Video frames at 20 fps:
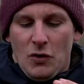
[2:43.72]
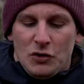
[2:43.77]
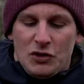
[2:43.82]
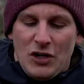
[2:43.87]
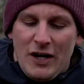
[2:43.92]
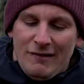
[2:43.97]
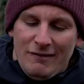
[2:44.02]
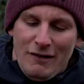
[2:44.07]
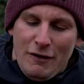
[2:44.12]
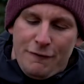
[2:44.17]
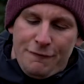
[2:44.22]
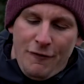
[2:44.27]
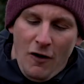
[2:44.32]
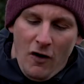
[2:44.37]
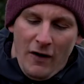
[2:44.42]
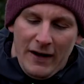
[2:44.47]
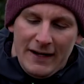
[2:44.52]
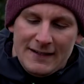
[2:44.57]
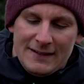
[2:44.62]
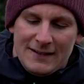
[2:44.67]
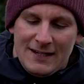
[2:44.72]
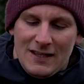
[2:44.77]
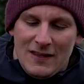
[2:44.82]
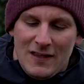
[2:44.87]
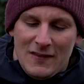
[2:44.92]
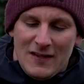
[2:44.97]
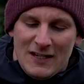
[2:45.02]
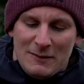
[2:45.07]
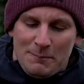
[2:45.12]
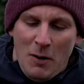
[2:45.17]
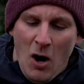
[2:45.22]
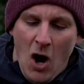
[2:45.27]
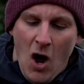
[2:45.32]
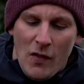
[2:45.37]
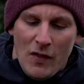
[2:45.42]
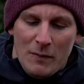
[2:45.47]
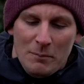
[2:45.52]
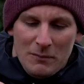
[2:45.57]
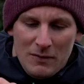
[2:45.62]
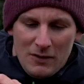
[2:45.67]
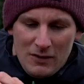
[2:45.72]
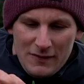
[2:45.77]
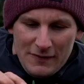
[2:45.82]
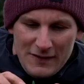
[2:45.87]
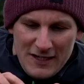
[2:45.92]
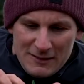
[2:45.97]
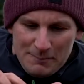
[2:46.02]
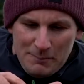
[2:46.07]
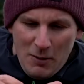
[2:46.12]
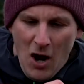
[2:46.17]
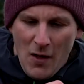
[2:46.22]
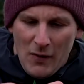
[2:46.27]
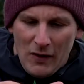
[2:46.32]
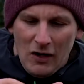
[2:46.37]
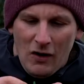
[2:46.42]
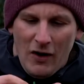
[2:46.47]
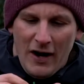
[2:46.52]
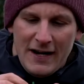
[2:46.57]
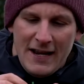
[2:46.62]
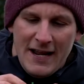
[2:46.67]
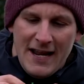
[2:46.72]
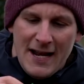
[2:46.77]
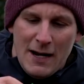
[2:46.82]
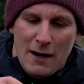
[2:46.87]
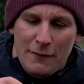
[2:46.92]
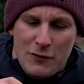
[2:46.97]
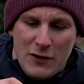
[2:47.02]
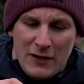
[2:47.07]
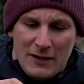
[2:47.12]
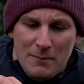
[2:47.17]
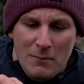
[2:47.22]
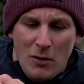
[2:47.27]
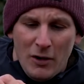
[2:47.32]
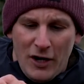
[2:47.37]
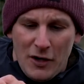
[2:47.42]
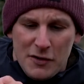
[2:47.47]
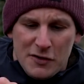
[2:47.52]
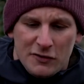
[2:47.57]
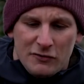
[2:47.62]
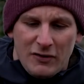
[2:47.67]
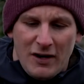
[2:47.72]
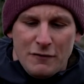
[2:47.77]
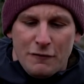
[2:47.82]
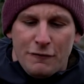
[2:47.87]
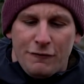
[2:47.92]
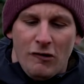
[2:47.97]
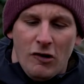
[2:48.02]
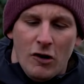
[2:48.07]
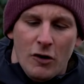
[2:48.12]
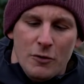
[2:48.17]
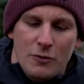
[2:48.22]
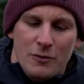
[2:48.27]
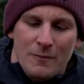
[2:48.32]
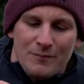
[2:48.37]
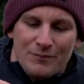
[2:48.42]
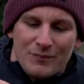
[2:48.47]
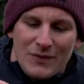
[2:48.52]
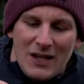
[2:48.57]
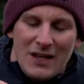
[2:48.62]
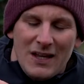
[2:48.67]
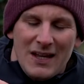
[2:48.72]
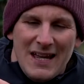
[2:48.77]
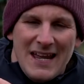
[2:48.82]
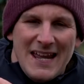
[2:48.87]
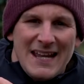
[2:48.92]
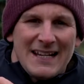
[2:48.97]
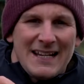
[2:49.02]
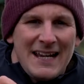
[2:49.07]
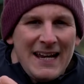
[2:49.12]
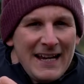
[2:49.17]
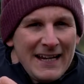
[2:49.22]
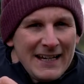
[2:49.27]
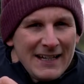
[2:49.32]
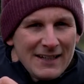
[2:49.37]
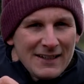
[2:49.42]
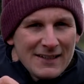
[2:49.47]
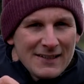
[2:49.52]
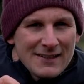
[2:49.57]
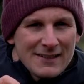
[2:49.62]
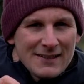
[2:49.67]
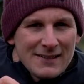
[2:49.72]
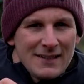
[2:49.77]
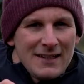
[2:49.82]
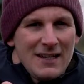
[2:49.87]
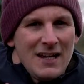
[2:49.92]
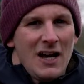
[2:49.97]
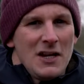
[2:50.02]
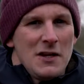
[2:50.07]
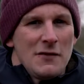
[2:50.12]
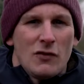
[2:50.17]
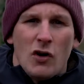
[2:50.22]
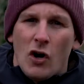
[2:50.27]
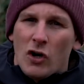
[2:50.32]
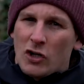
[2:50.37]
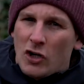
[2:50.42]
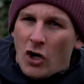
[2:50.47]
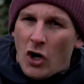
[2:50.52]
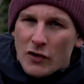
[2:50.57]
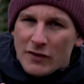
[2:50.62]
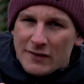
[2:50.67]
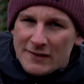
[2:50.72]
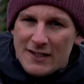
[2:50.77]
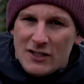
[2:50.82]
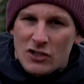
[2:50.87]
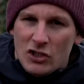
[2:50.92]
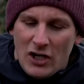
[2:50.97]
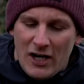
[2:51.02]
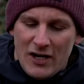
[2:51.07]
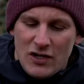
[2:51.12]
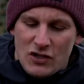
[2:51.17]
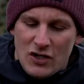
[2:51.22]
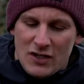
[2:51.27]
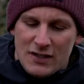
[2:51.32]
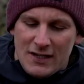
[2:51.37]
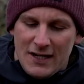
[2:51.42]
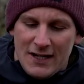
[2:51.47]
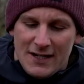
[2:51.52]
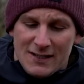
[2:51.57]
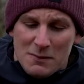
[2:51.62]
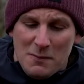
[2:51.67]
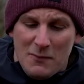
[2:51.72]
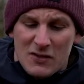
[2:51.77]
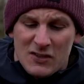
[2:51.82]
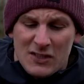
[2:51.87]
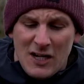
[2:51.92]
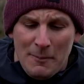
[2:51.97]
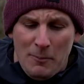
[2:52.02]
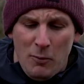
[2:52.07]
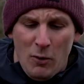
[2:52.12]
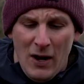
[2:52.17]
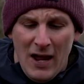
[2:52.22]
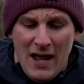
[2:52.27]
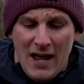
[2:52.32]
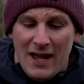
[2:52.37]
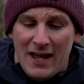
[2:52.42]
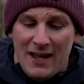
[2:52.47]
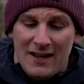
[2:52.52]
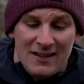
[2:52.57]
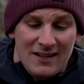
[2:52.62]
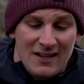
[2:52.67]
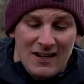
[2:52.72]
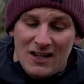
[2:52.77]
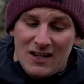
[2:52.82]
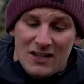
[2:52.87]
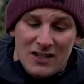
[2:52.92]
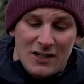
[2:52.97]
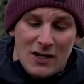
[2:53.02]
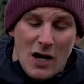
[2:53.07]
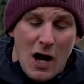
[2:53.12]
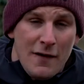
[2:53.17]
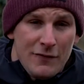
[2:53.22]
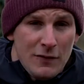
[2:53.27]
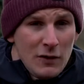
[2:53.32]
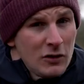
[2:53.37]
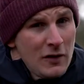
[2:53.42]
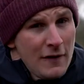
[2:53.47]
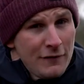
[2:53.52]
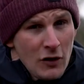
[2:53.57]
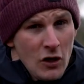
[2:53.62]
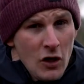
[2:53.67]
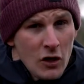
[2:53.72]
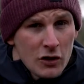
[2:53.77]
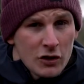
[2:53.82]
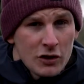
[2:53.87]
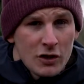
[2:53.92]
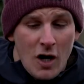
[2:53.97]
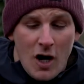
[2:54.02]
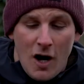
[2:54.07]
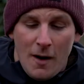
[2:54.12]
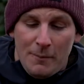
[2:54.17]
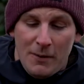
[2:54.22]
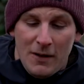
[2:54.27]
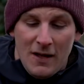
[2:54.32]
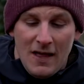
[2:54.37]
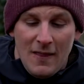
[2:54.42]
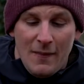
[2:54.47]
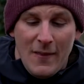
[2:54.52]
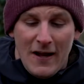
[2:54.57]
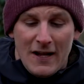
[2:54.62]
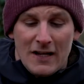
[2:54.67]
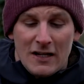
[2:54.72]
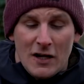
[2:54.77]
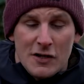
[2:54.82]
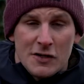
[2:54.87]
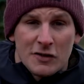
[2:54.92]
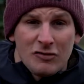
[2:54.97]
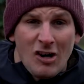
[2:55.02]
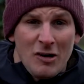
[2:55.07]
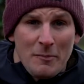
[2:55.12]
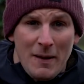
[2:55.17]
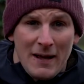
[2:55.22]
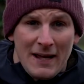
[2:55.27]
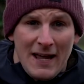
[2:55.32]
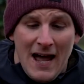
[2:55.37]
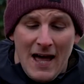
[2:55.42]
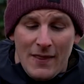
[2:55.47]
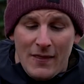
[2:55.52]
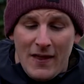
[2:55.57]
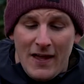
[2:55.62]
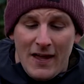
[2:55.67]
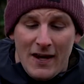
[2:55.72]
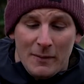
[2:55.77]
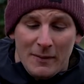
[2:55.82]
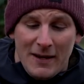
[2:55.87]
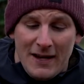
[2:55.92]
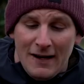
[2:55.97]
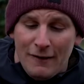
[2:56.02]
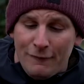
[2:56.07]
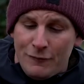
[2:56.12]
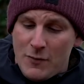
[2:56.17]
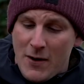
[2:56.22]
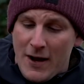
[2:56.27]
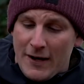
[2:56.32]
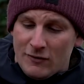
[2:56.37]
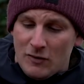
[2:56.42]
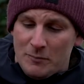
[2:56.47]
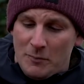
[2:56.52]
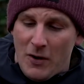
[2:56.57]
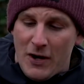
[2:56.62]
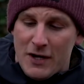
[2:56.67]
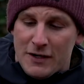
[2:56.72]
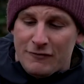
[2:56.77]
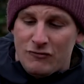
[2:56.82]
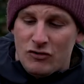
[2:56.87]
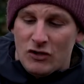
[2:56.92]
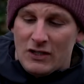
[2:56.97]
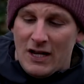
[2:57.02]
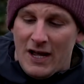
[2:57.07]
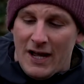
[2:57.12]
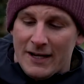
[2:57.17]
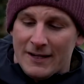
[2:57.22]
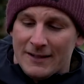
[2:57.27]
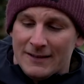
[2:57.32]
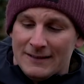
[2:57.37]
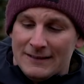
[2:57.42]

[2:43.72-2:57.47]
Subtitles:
you'll generally find that this part of the line here, if you had a mono straight through, it kinks and you've got to constantly change your Zigs. With a supple hair, you know, if the hook's sharp, that can go straight back out there and I'm getting a few extra bites for the day.